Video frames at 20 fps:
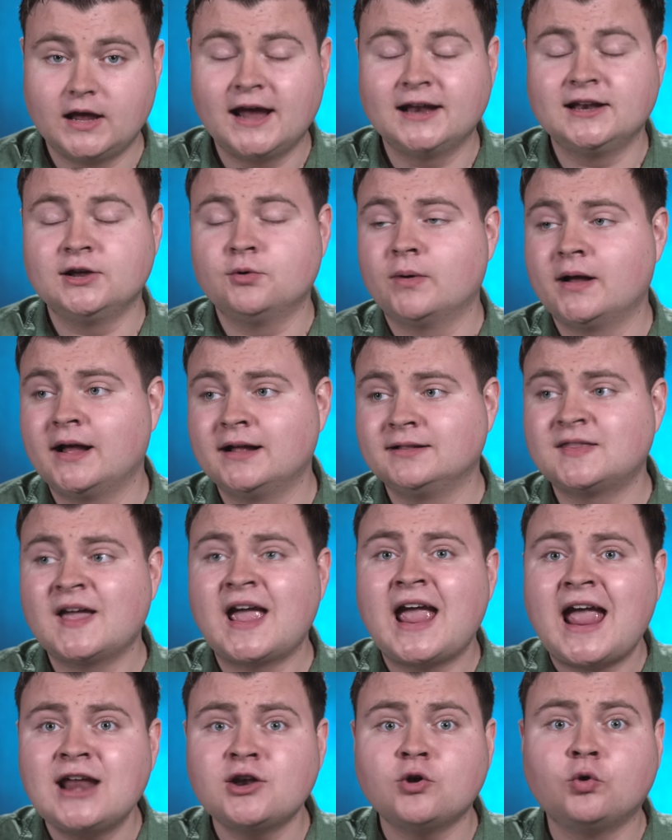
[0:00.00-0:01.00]
Anyway, the
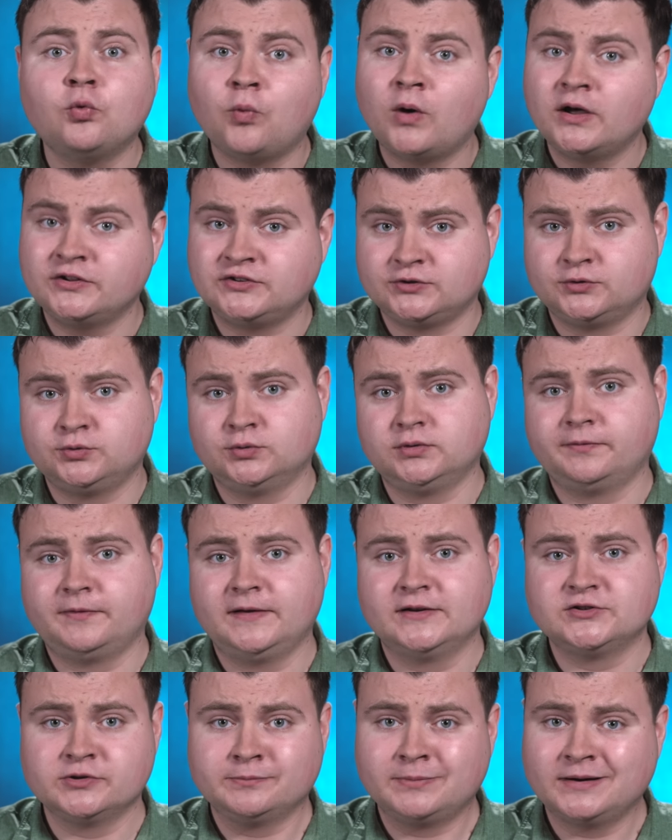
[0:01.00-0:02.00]
handle was a cool
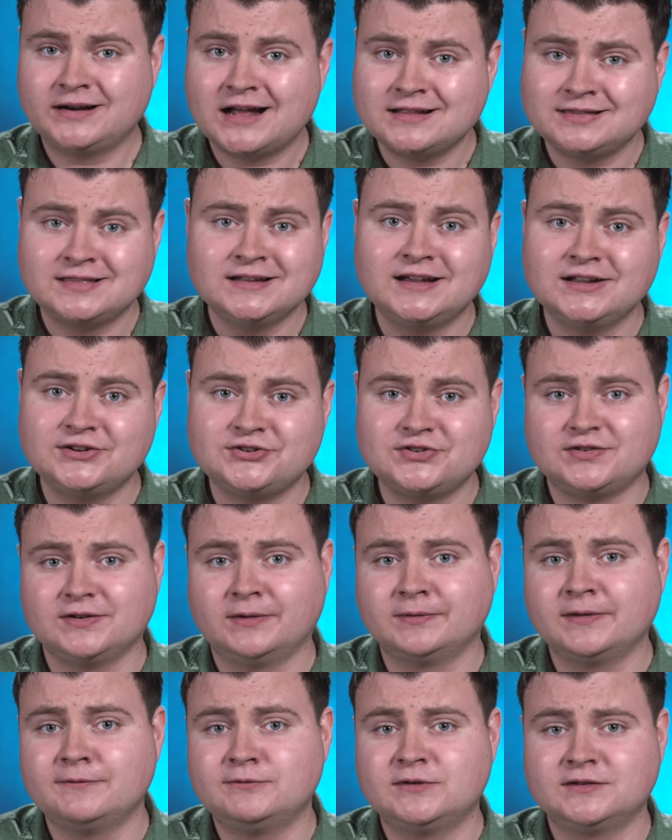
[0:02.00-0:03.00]
feature, but I think it just
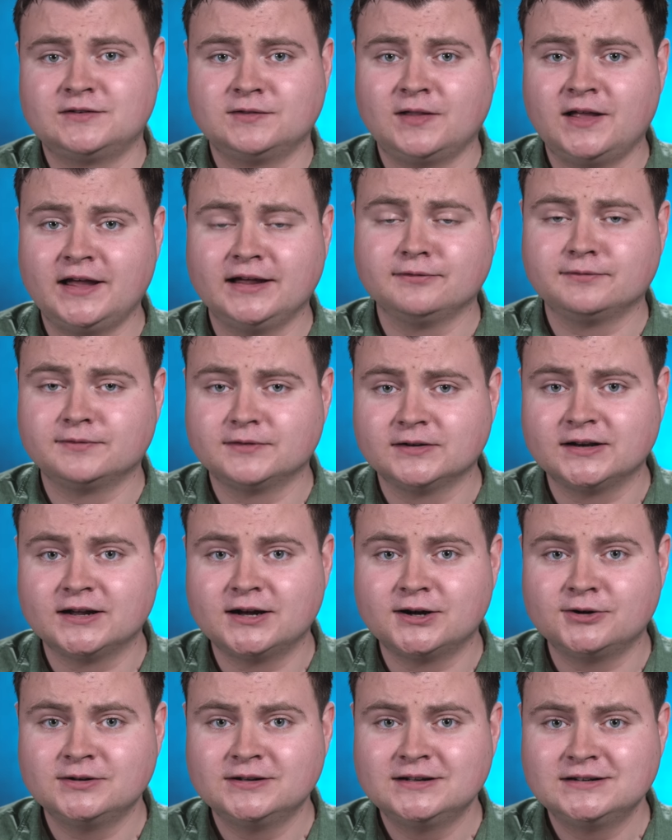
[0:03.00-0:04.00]
lived its life, you
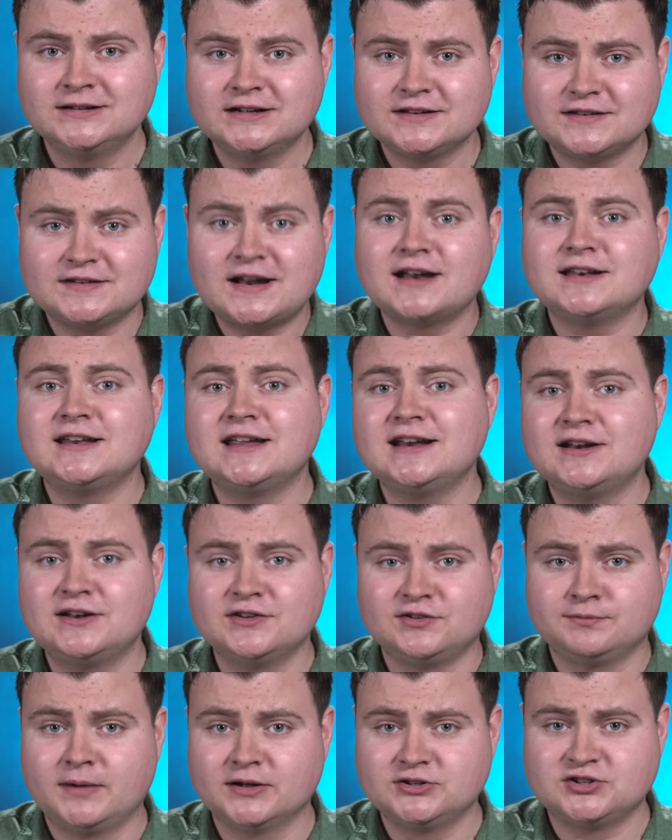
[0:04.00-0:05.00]
know? It's not needed
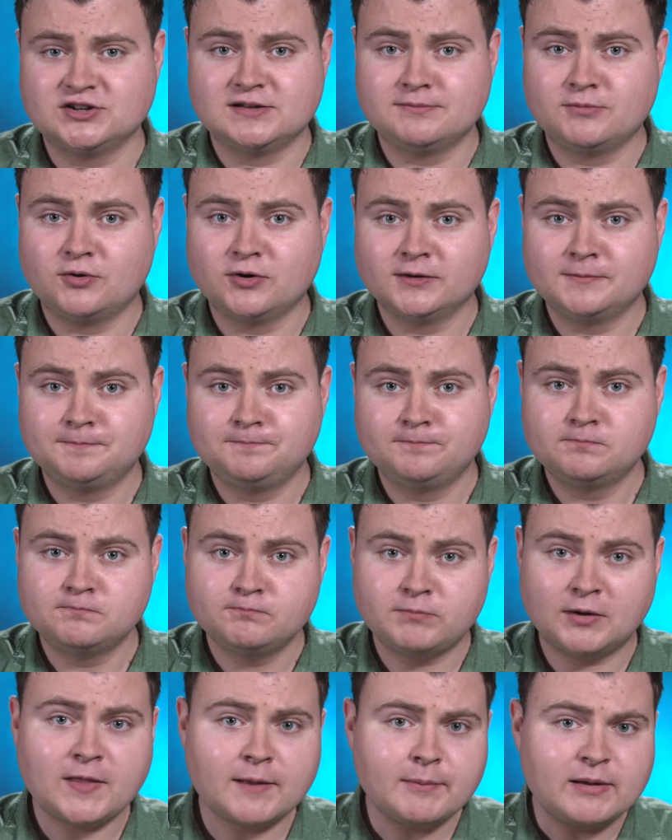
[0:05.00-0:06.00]
as much anymore.
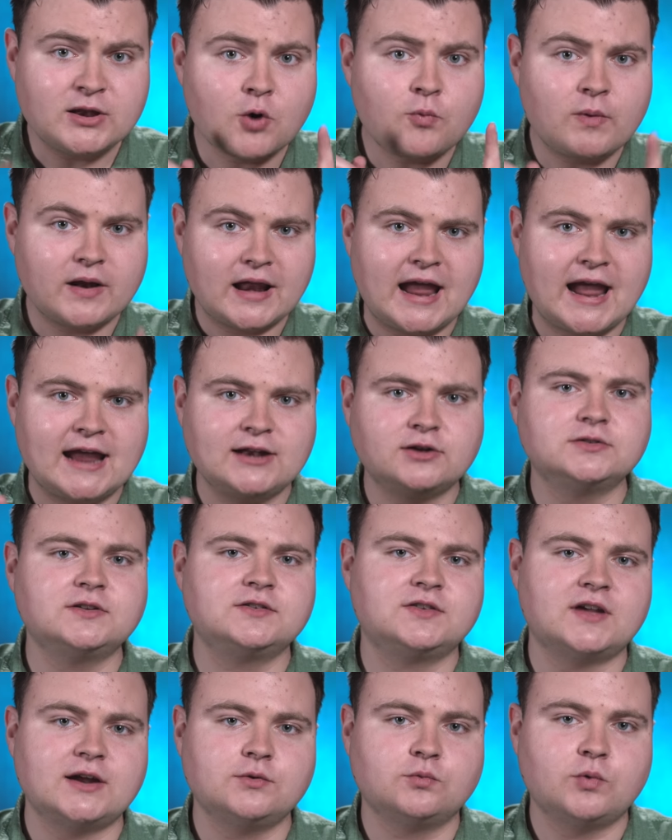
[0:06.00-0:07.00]
But let me know what handle
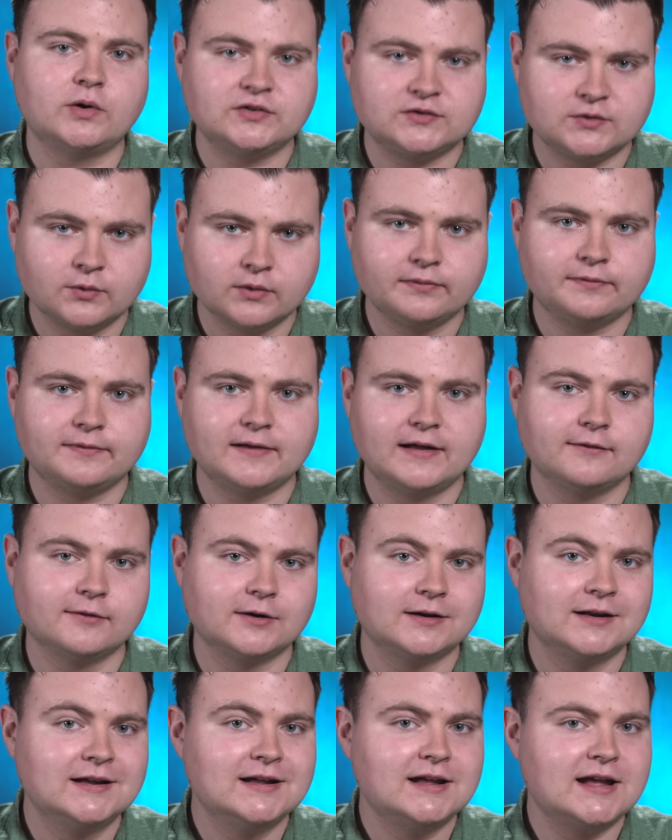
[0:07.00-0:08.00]
design was your
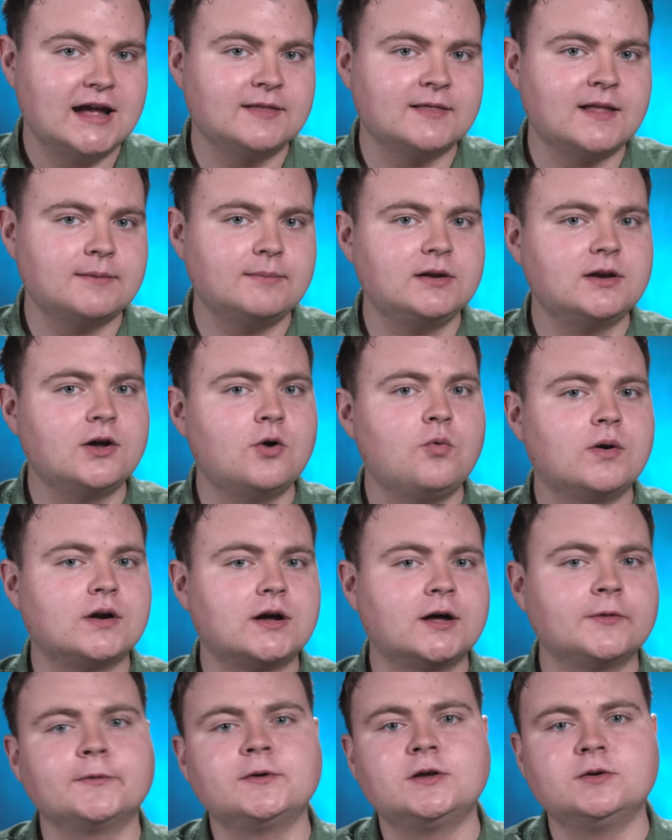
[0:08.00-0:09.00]
favorite, and let me know what
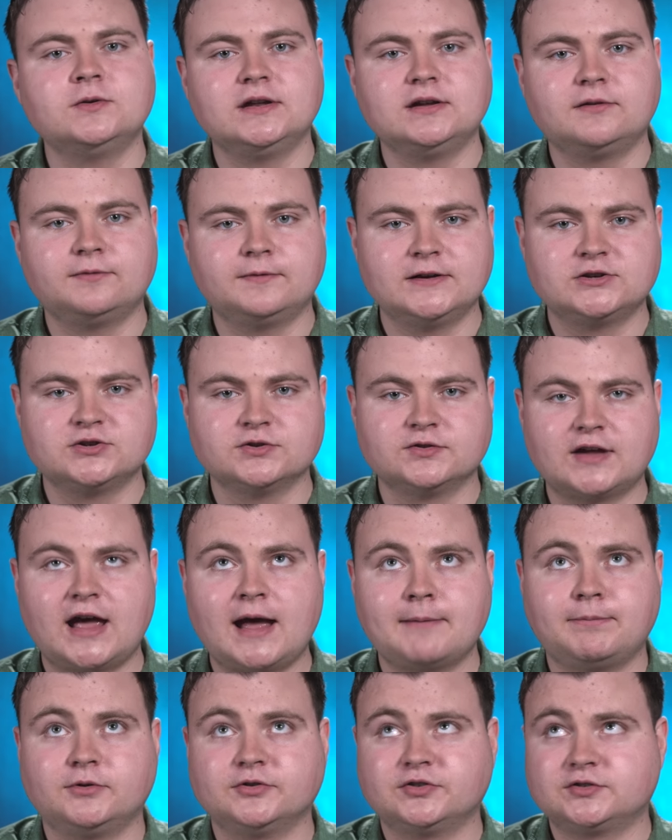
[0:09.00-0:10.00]
other unique features
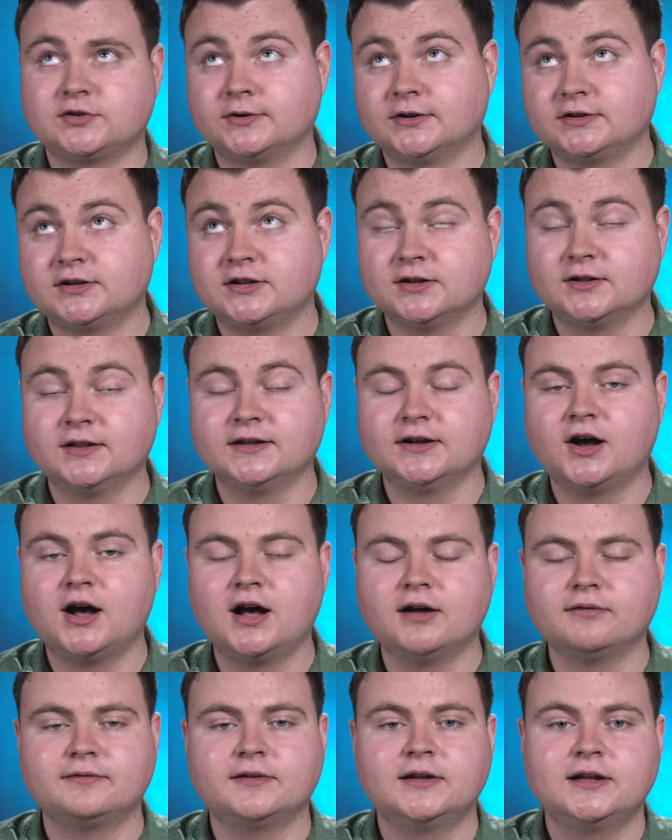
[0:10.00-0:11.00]
Apple started killing
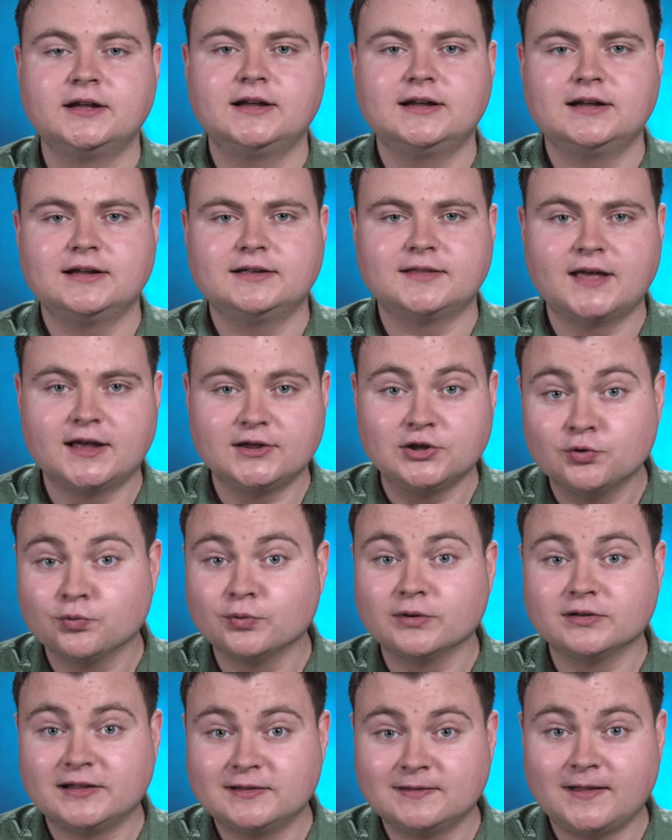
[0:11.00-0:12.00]
off that you
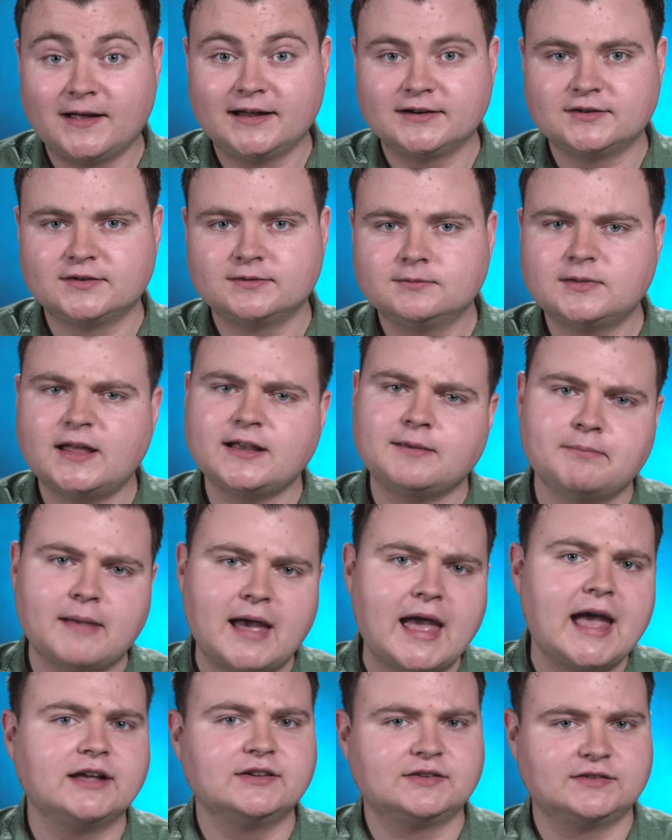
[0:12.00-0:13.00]
really liked. Like
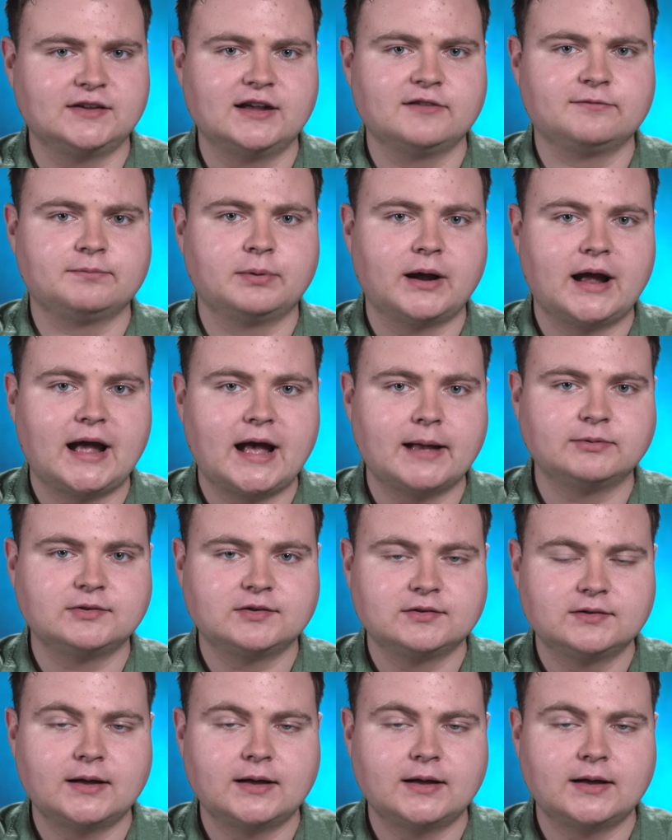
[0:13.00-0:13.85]
MagSafe, perhaps.